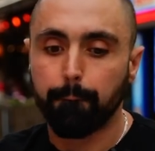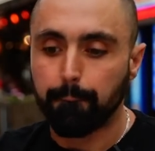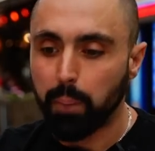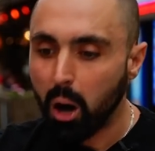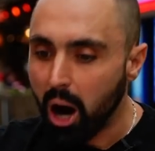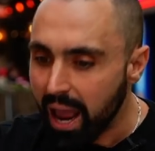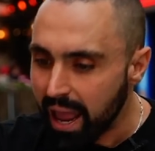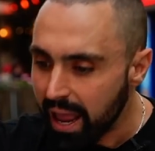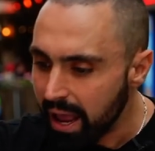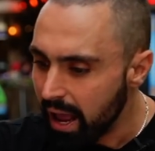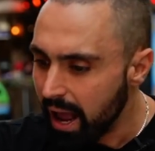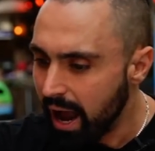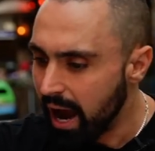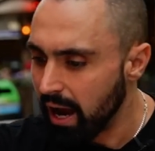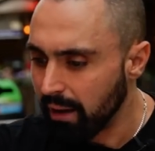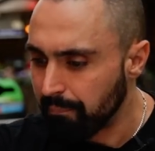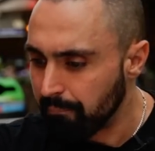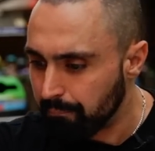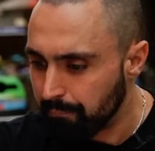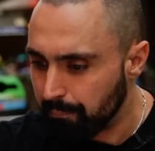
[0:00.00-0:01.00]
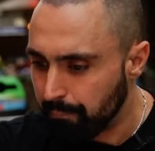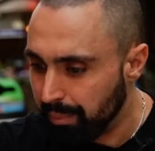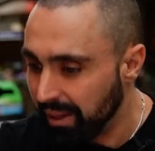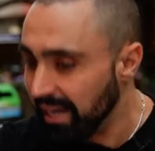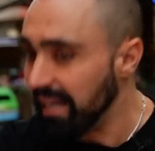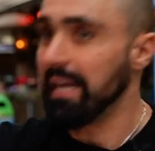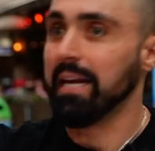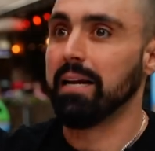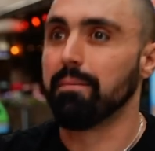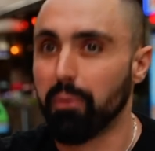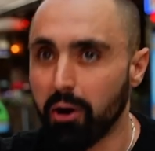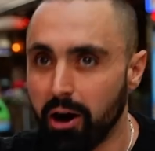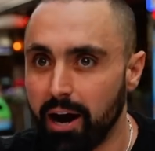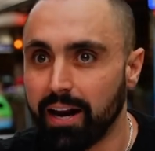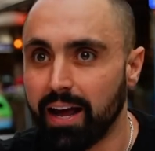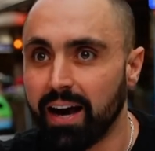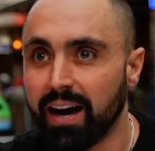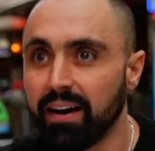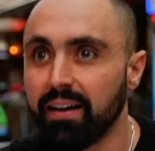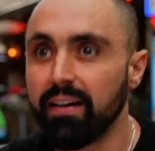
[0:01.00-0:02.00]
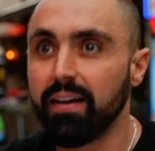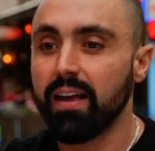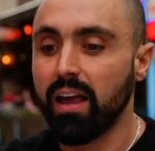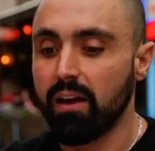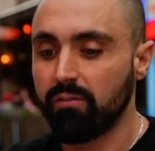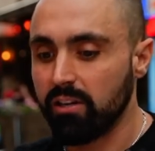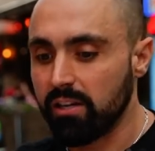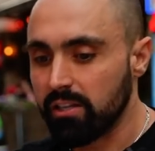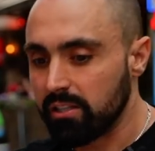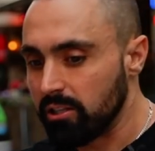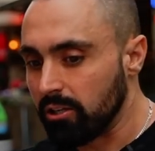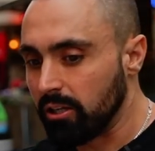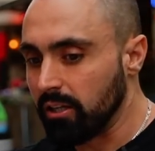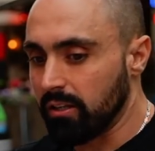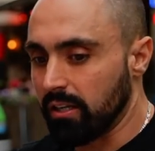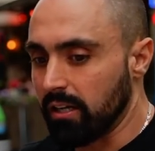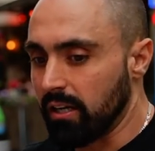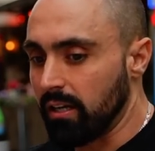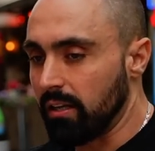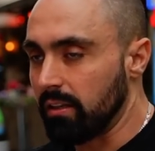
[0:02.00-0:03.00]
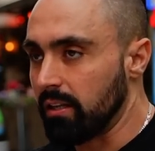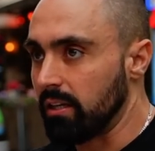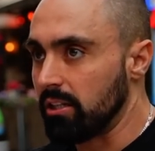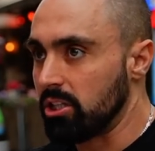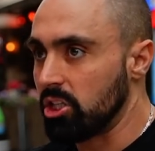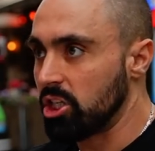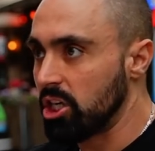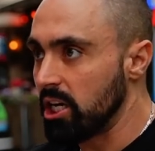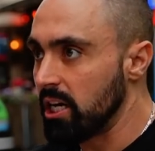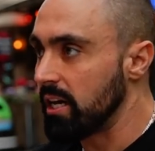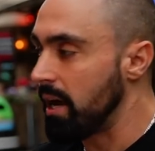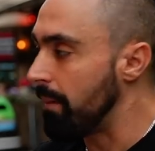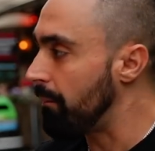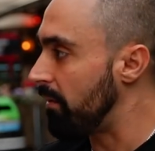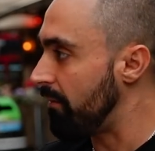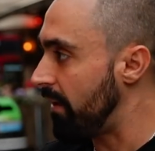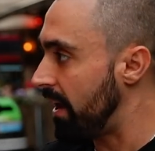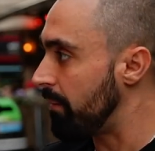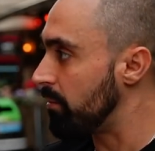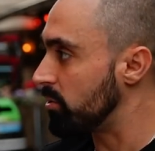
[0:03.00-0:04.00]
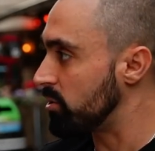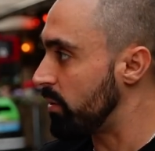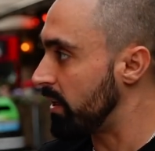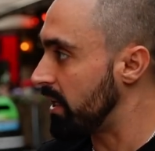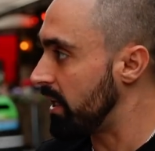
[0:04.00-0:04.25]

by a billion by now if you just look at the, the sheer number of animals we're